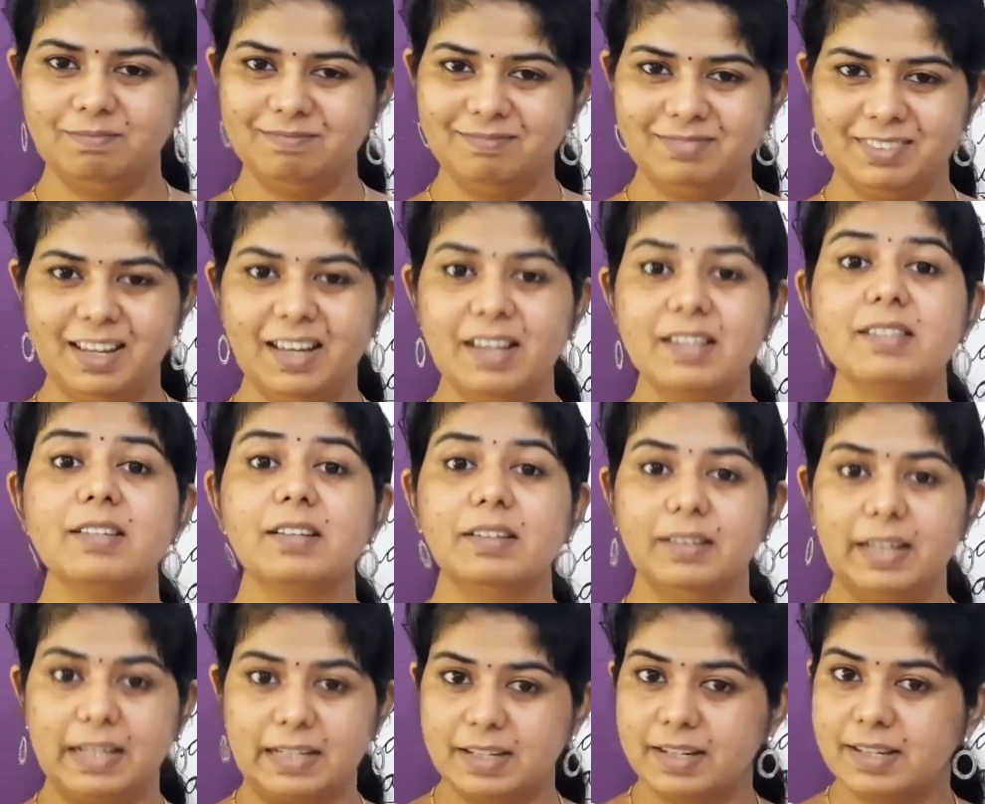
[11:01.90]

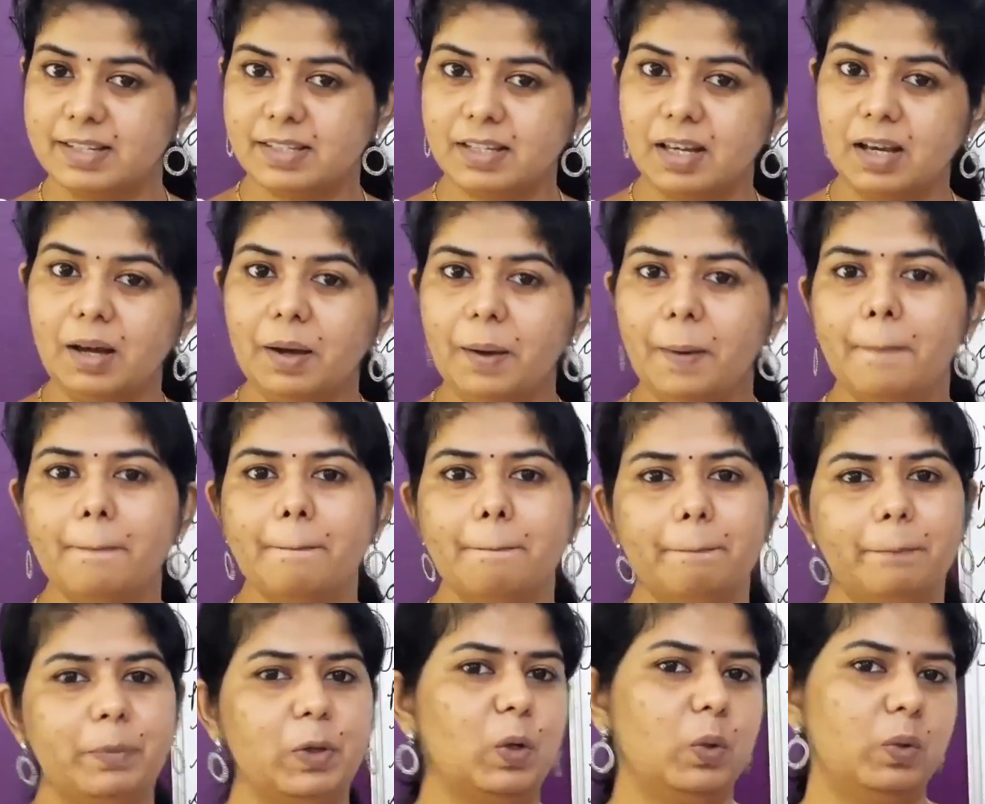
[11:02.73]
Yes, that is
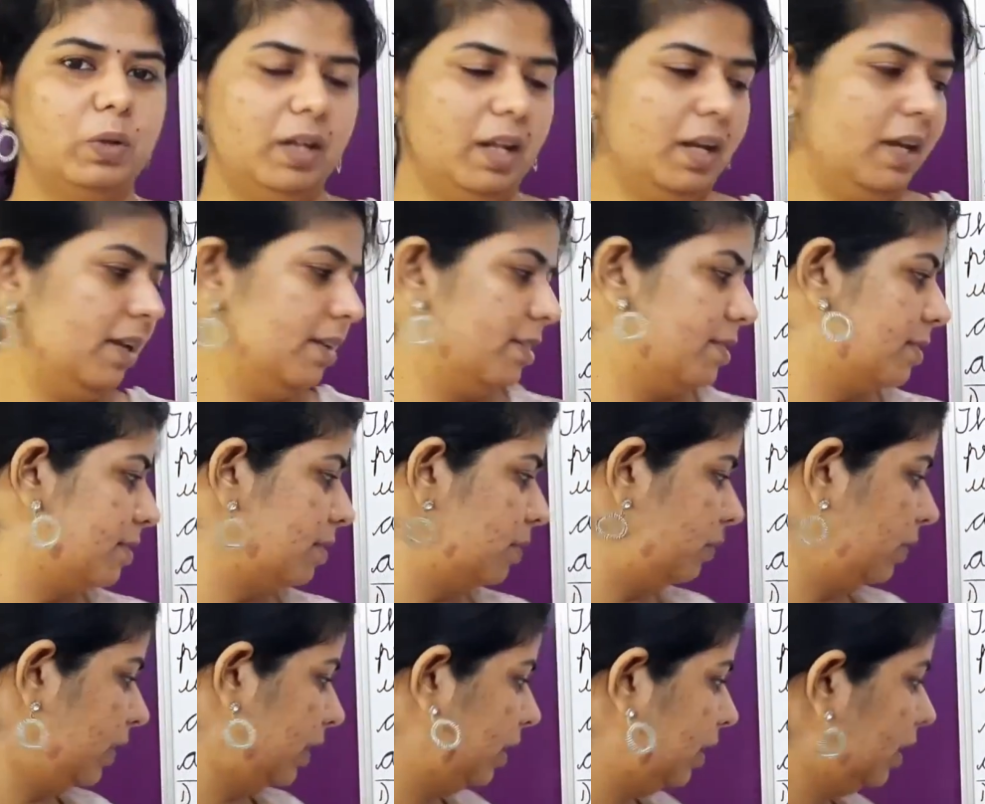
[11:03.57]
the
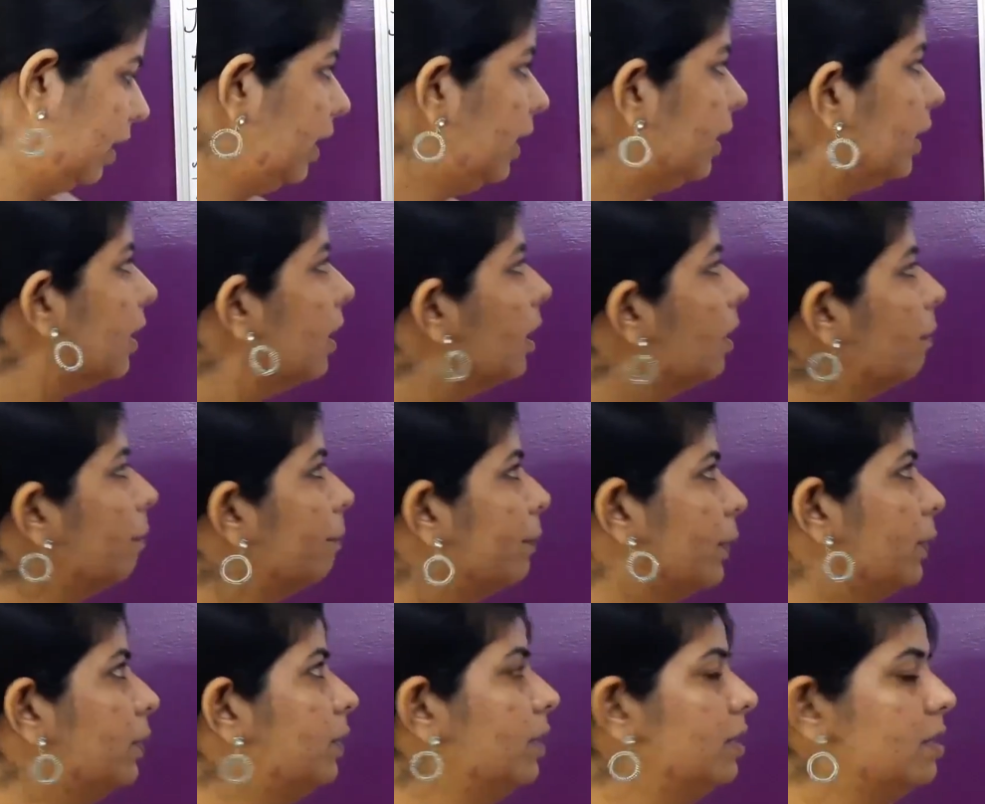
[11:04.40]
proteins. We
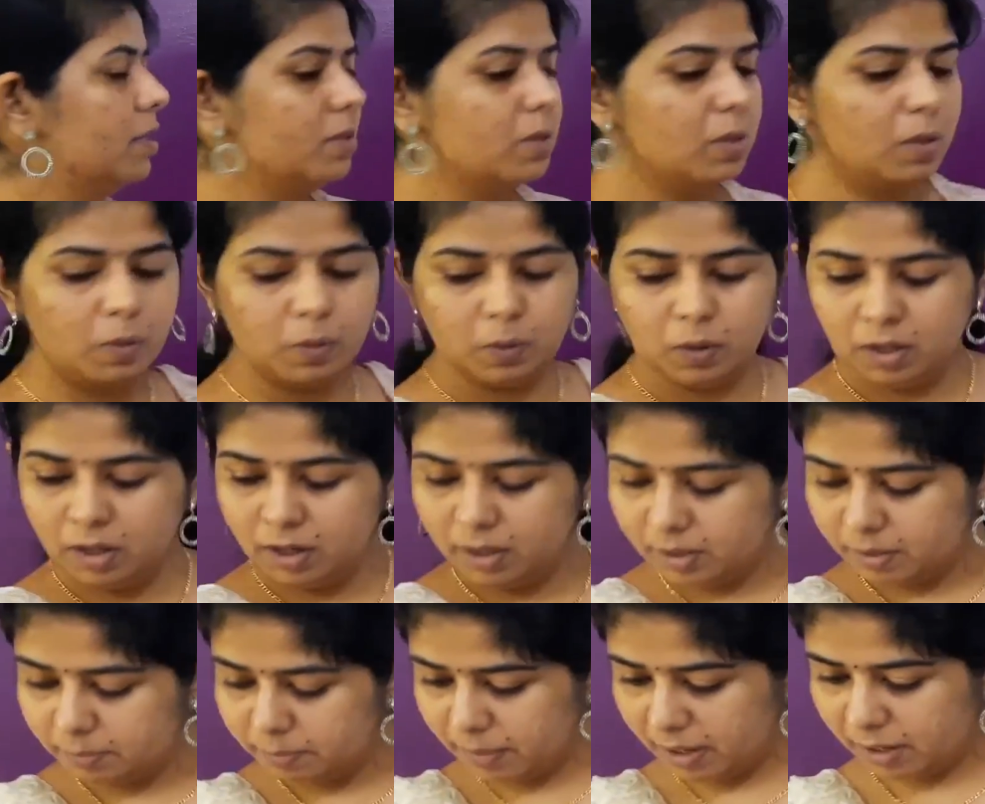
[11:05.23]
need proteins.
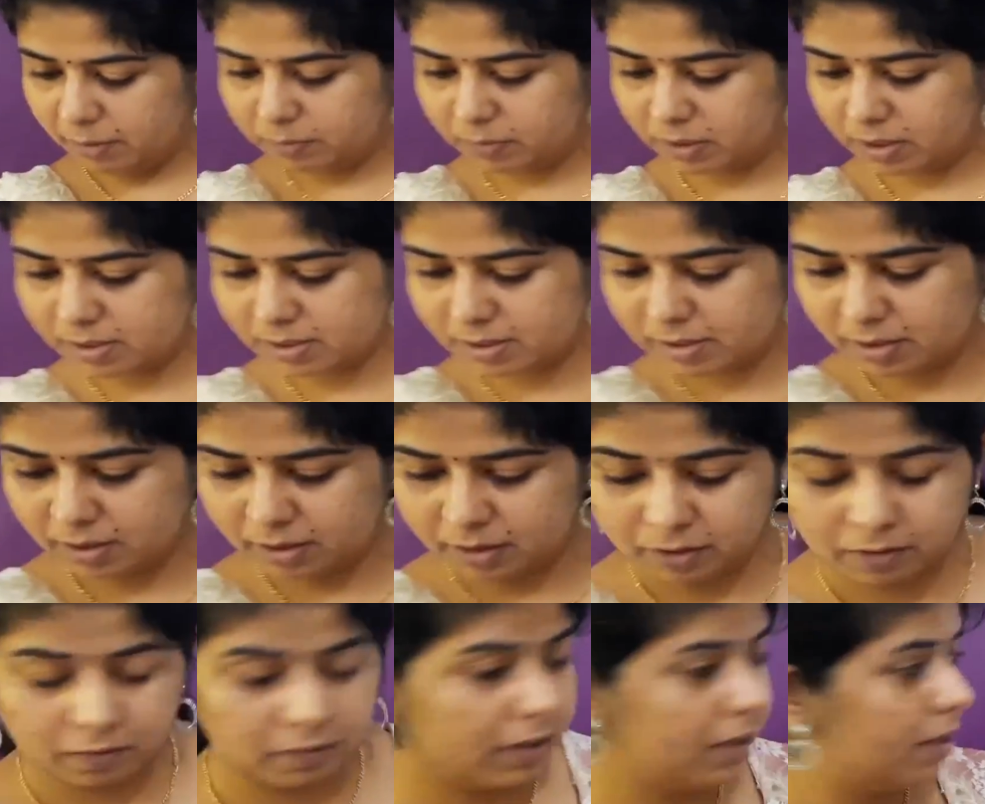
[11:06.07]
So, ma'am, this
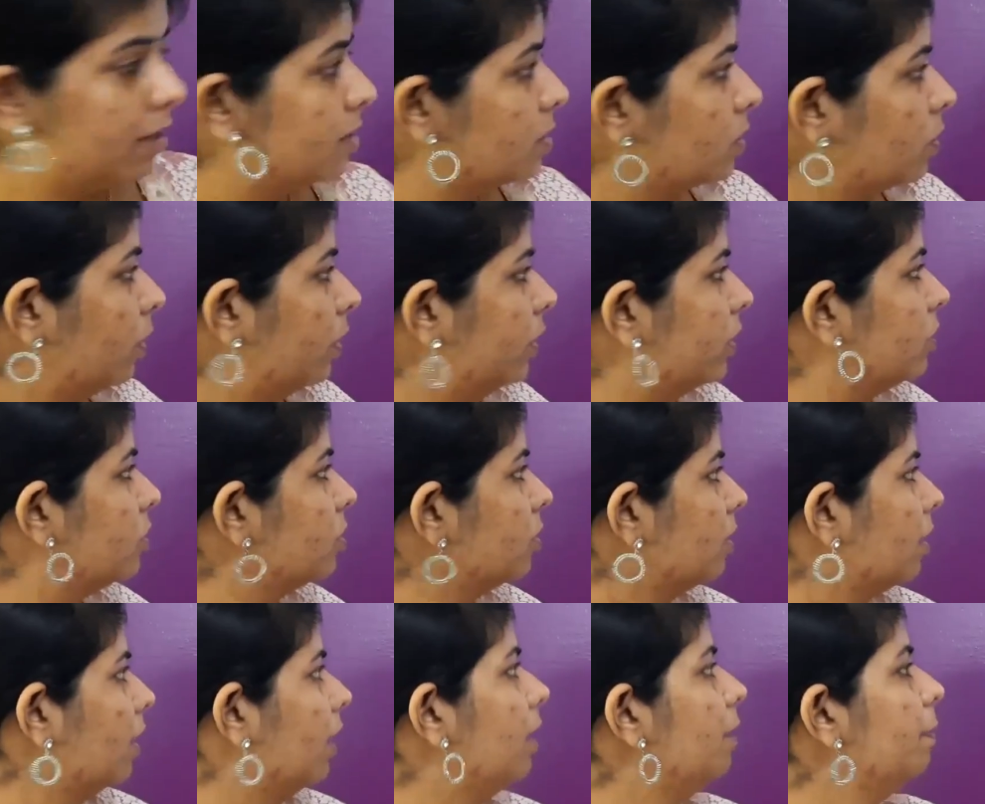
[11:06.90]
what is going
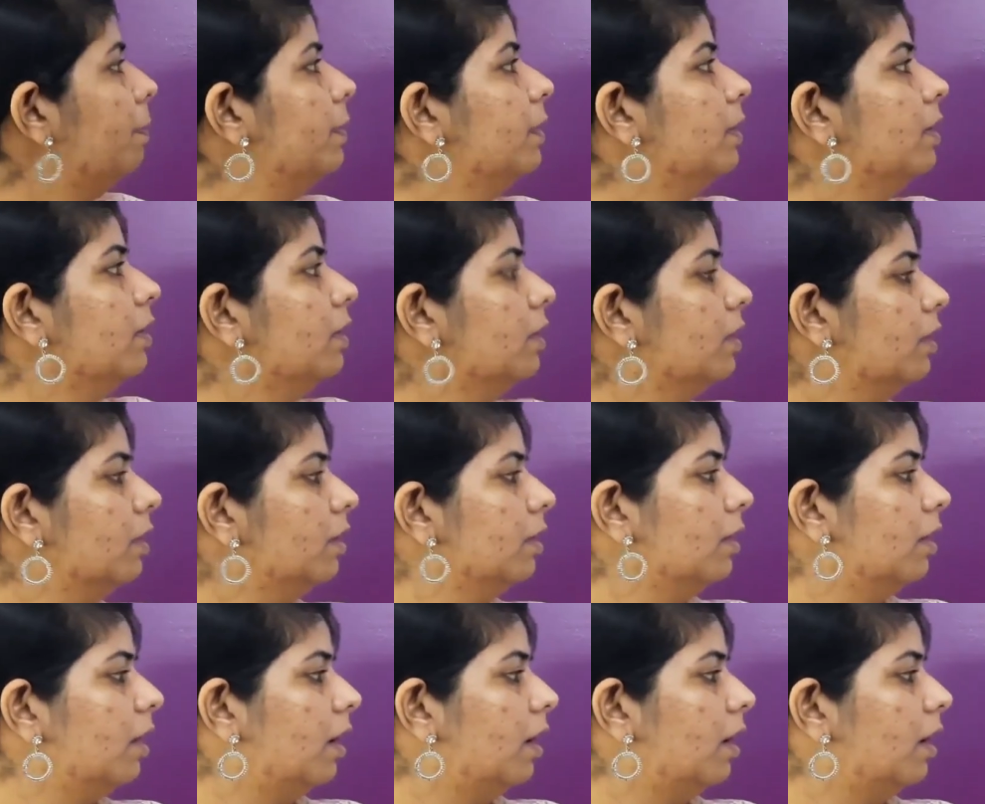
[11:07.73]
to rub?